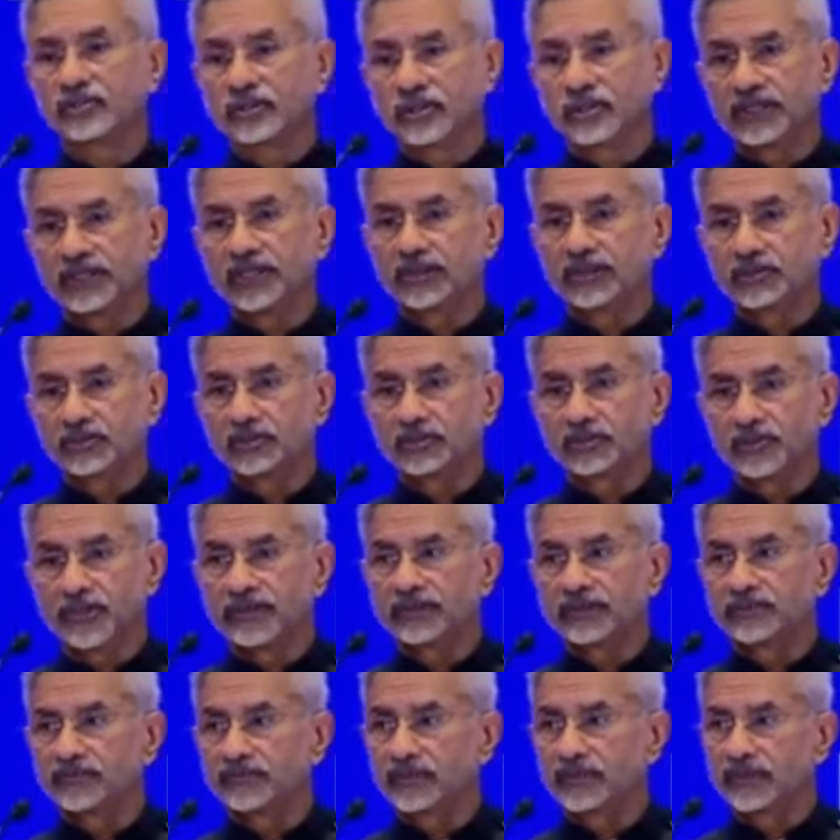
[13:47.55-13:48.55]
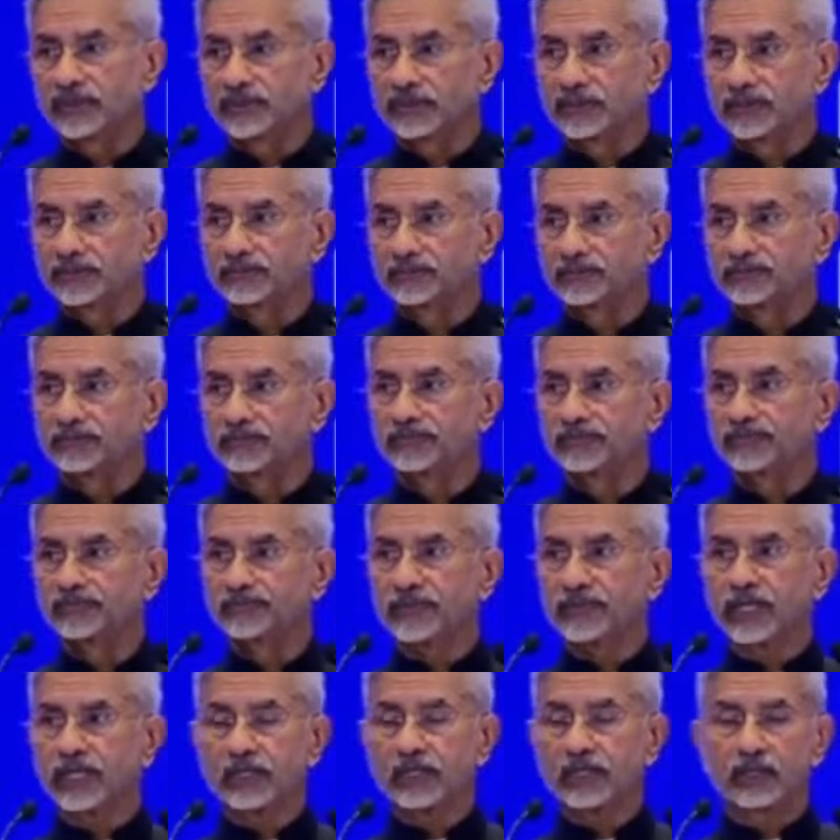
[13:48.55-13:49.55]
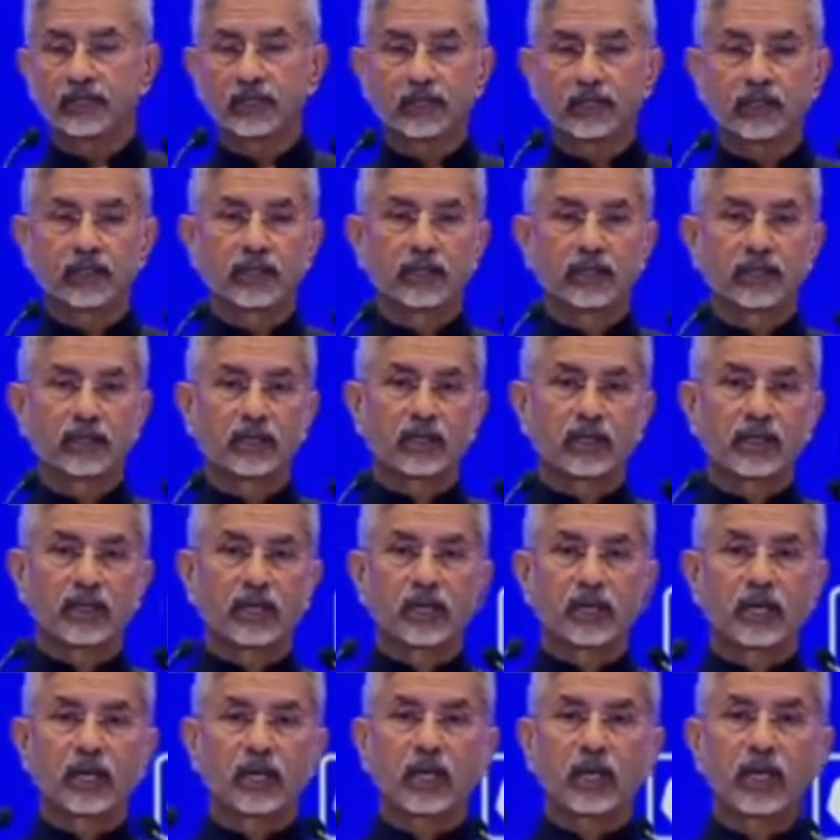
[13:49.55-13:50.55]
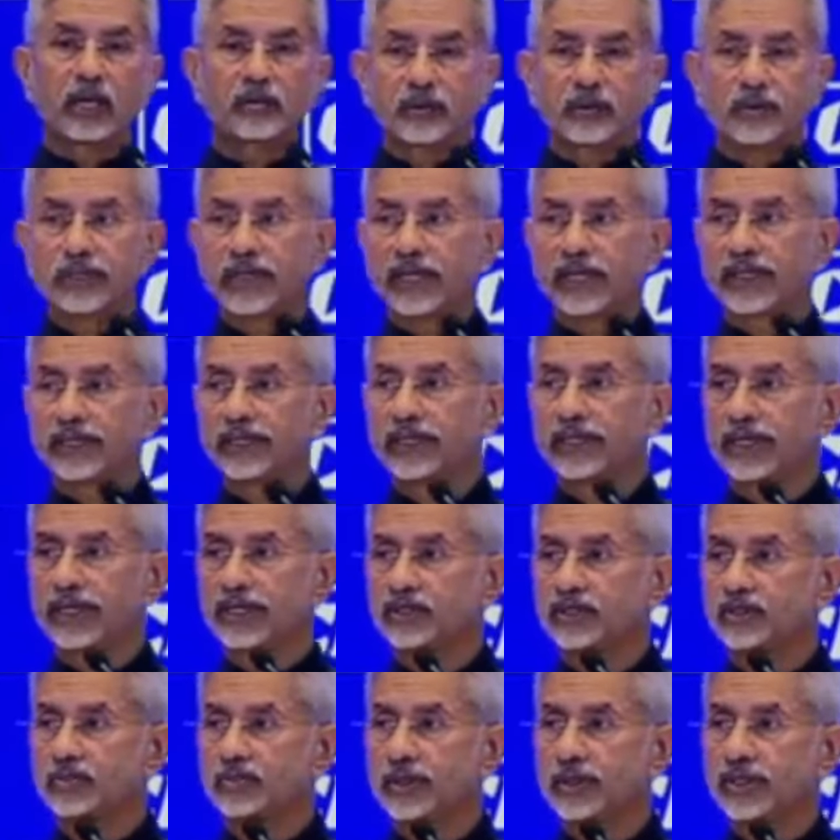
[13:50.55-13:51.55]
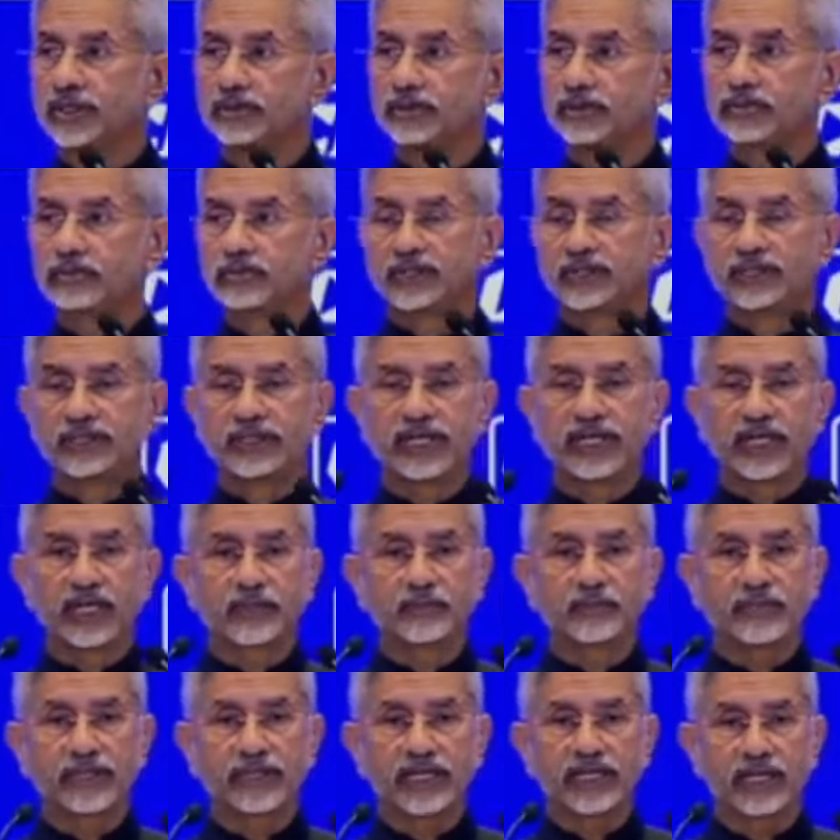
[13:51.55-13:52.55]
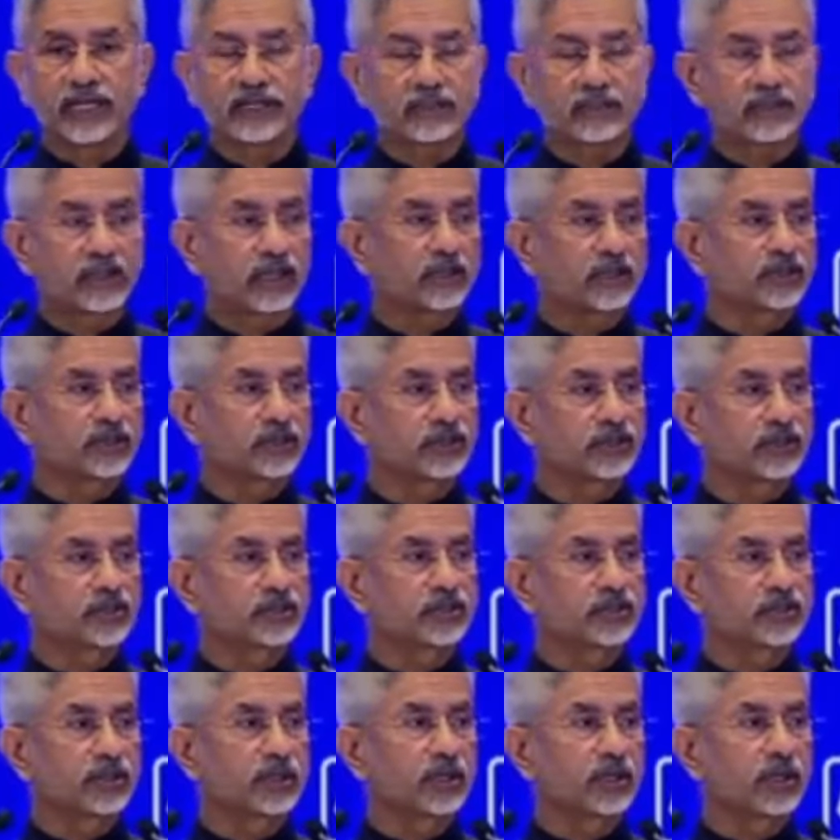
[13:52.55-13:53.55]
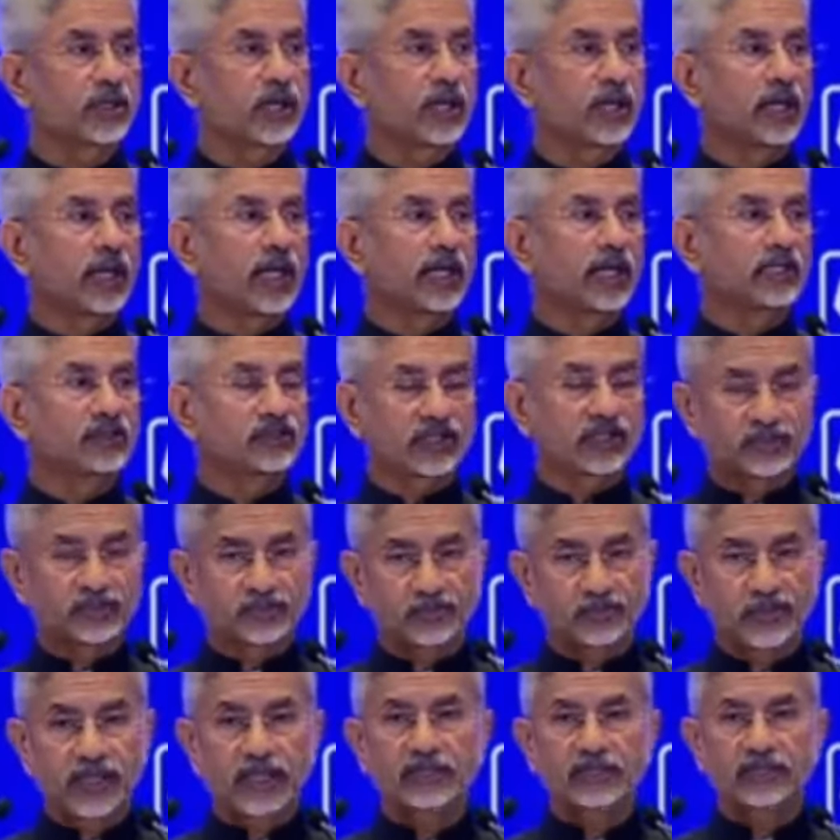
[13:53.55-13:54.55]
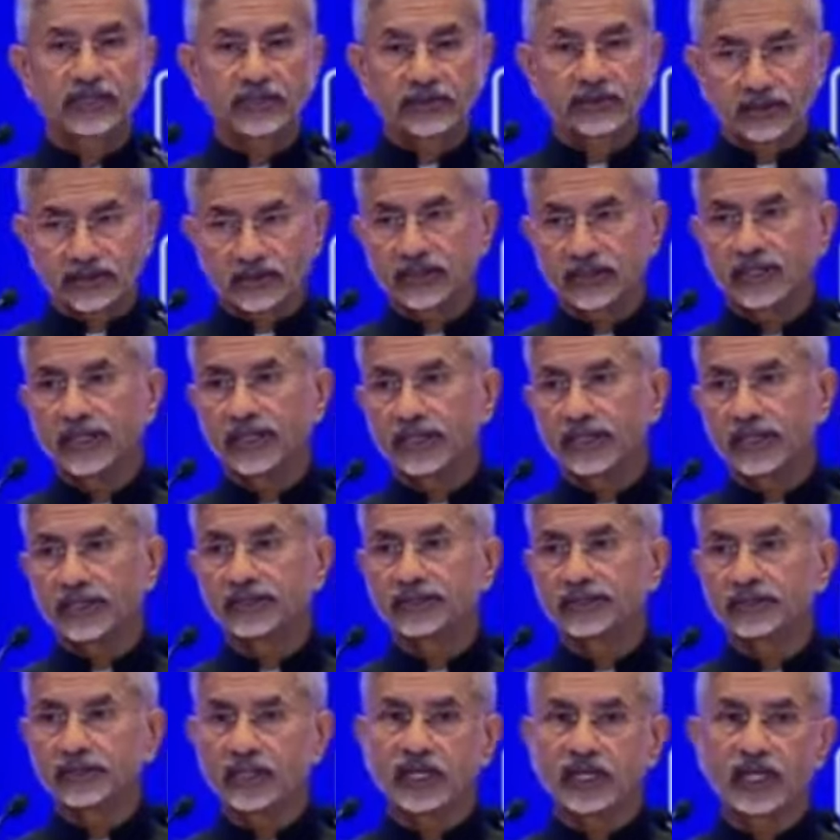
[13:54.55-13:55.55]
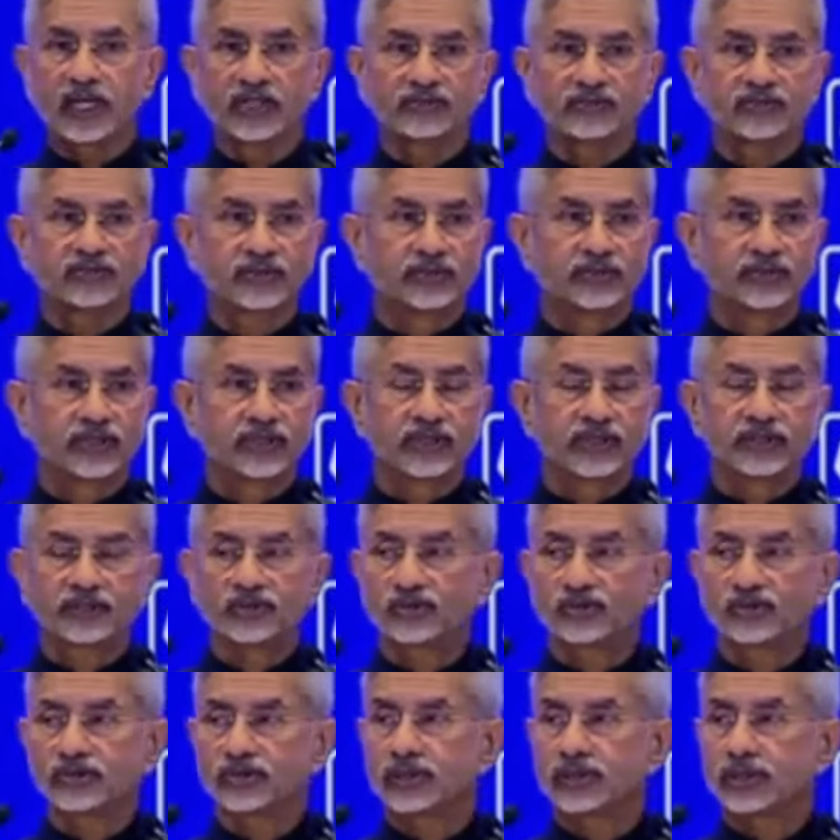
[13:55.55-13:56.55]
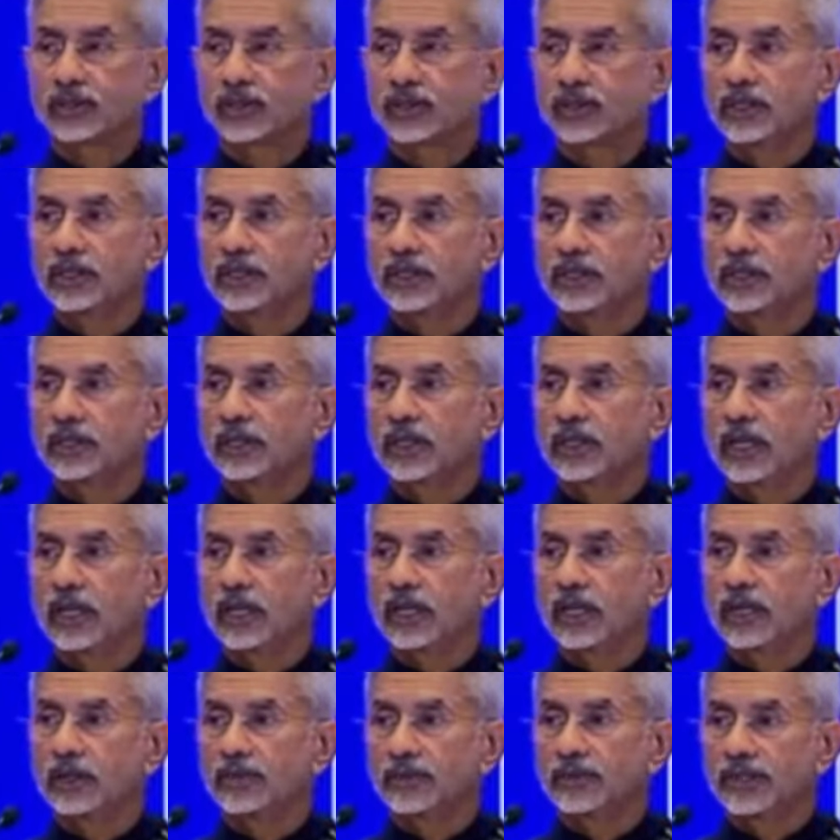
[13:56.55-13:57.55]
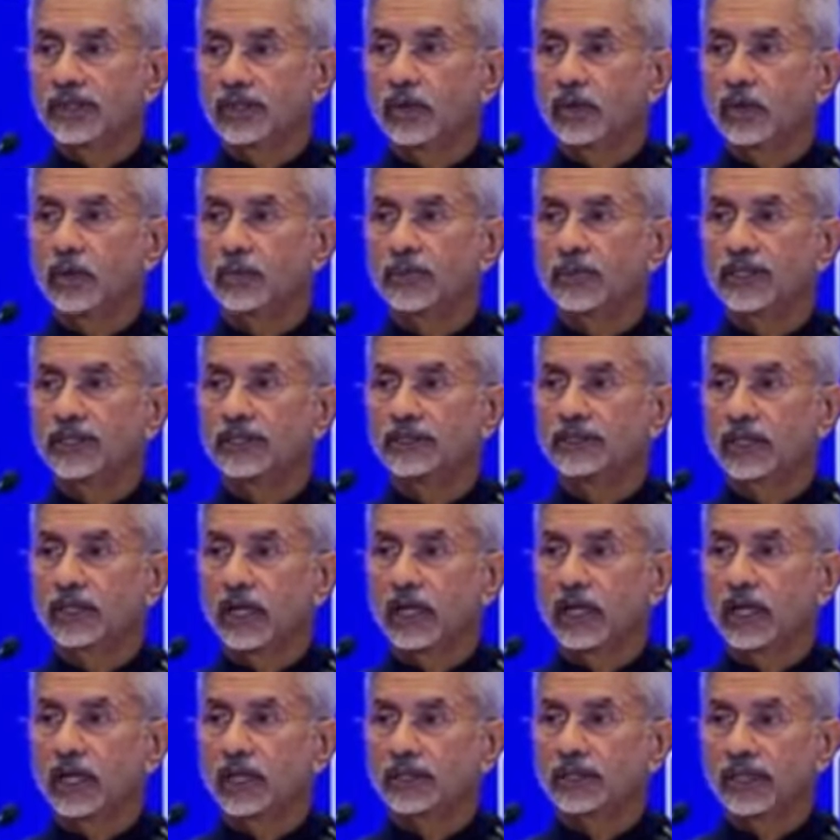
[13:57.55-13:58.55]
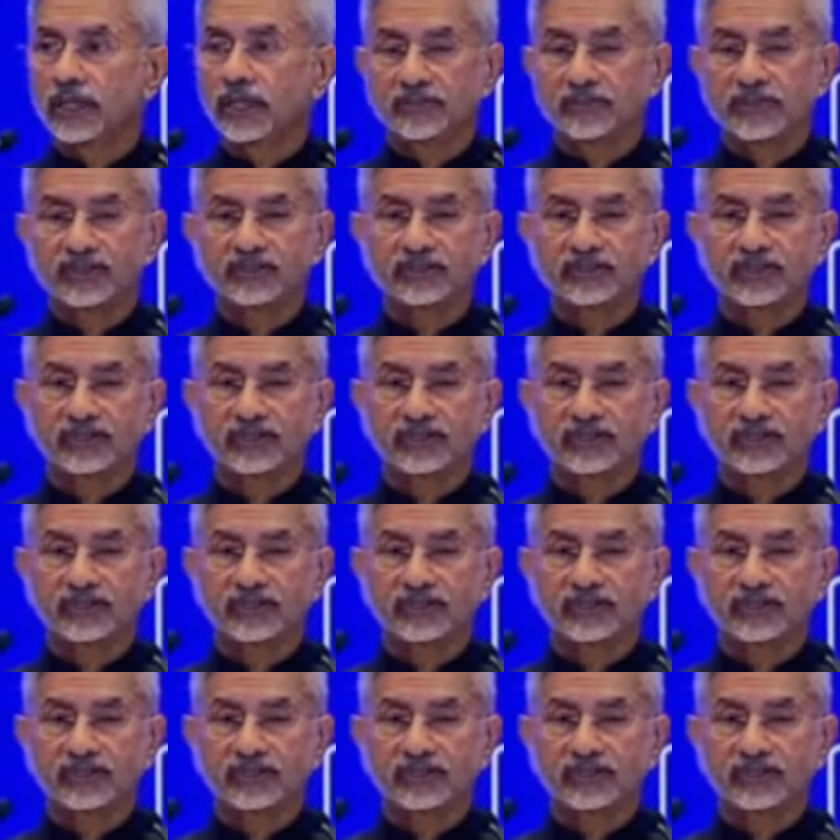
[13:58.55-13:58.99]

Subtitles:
Speaking during the second CII India Nordic-Baltic Business Conclave, Jaishankar said India's engagement with the Nordic-Baltic 8 for NB8 countries has expanded clearly during the past few years.